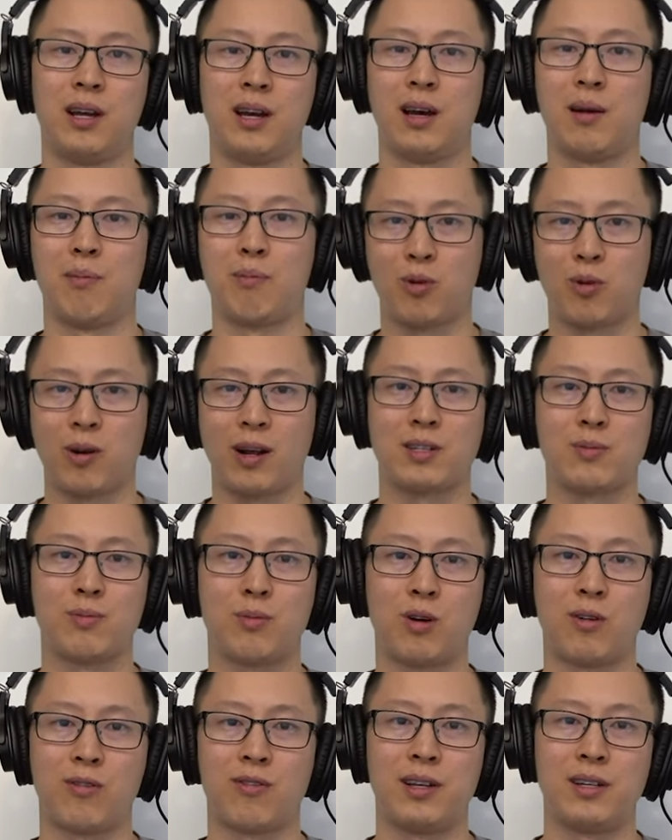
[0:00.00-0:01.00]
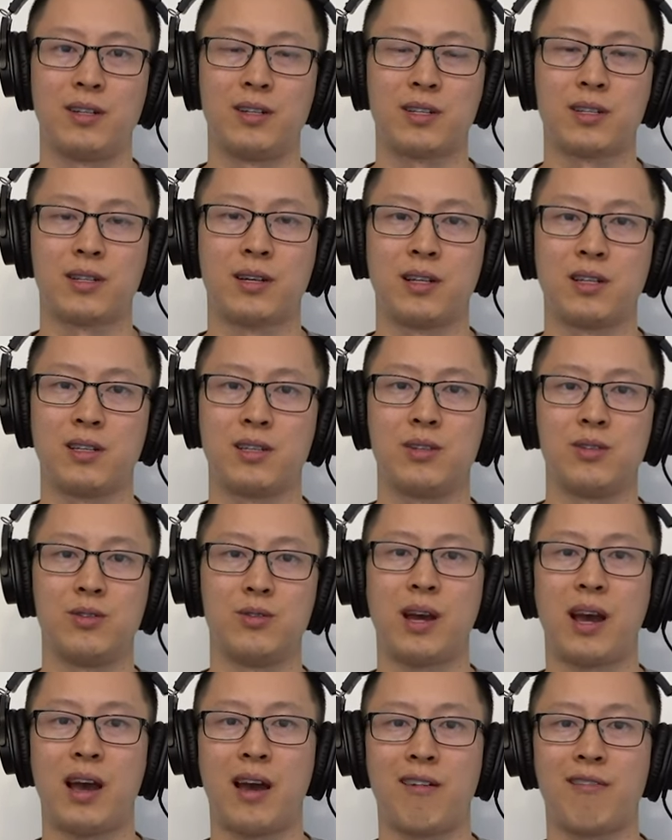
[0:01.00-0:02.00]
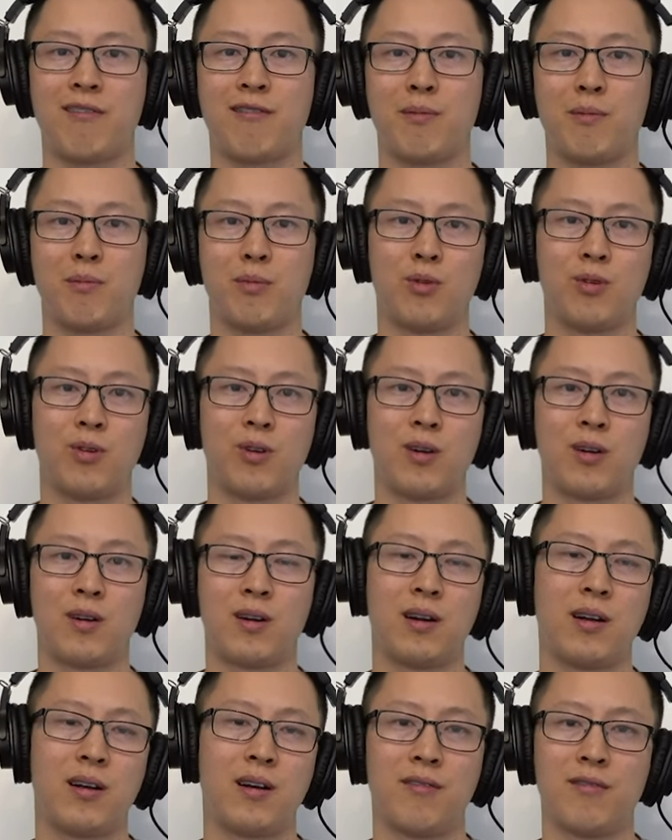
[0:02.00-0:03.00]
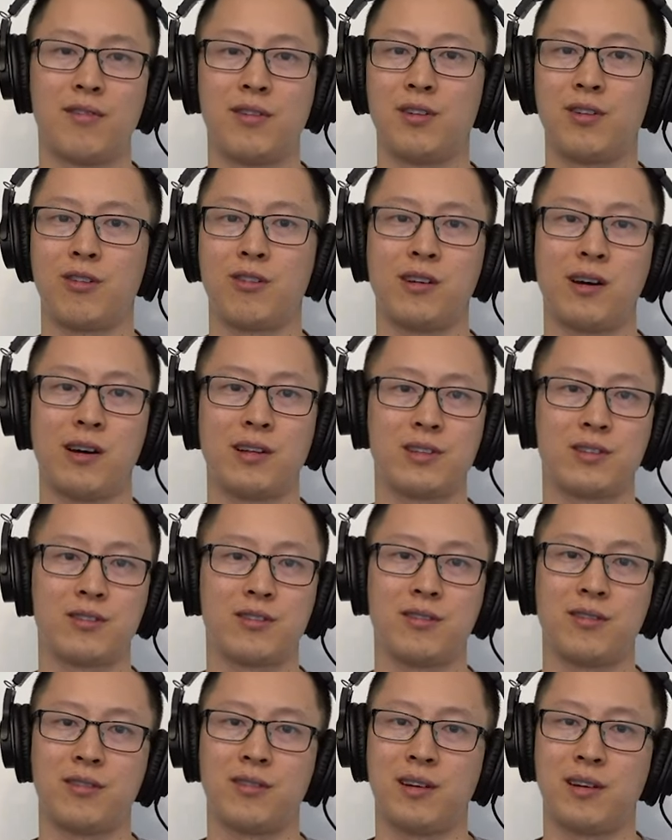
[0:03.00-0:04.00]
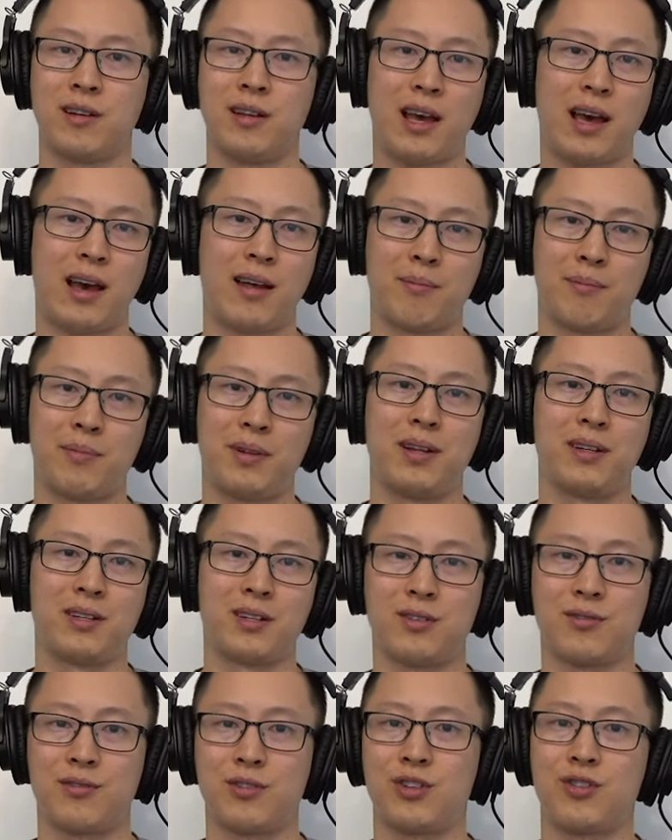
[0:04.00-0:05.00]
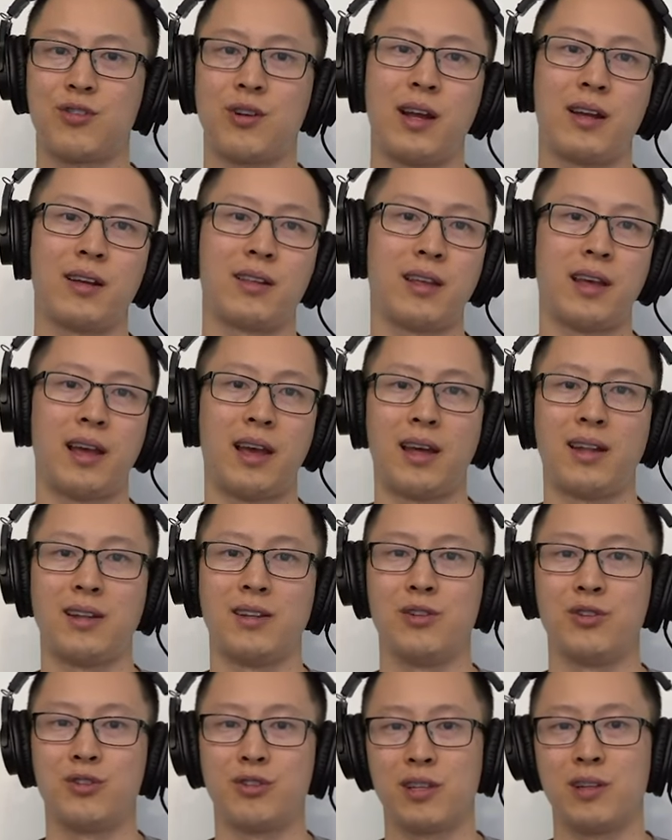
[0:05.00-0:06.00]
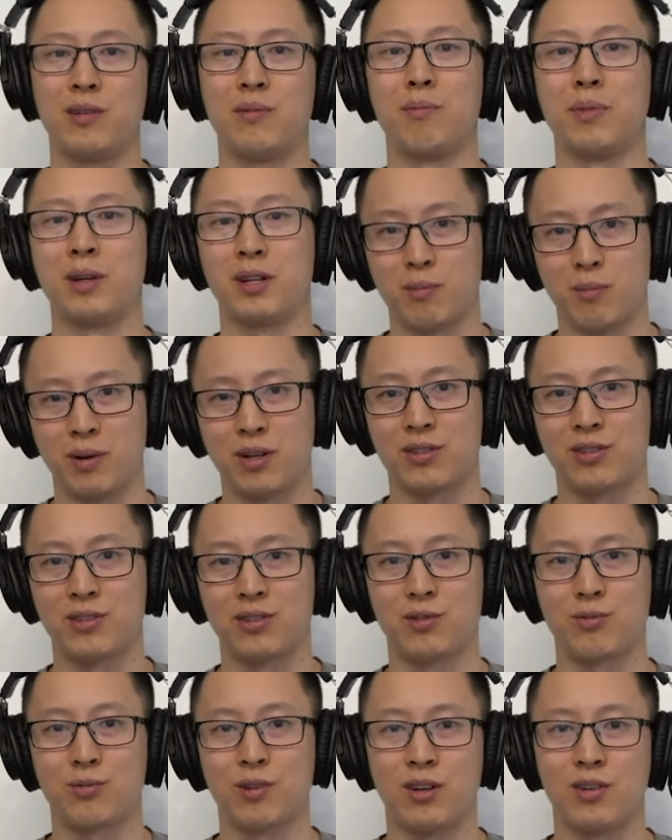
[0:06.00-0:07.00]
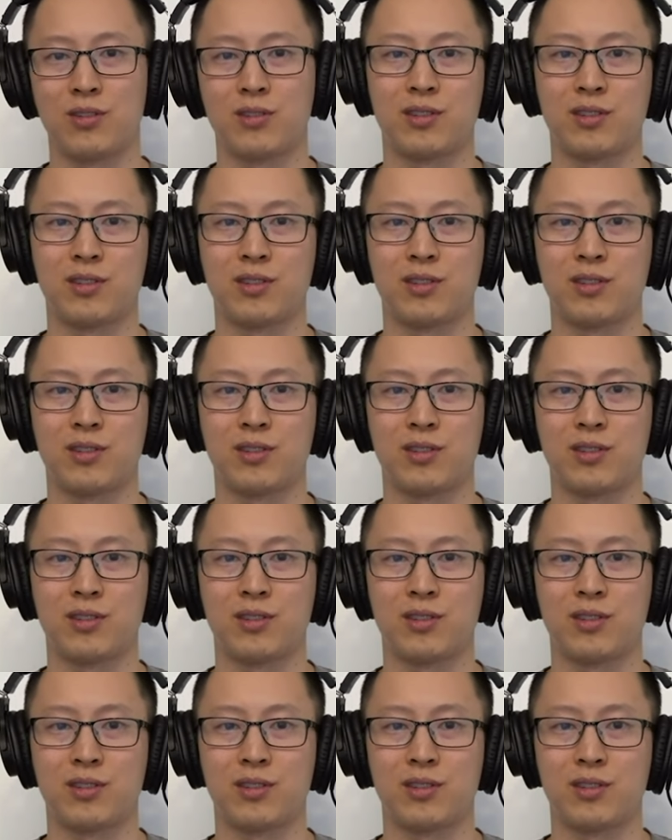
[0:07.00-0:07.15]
uh, progress more with it just because you have more of the neurological adaptations for strength and usually bigger muscles as well.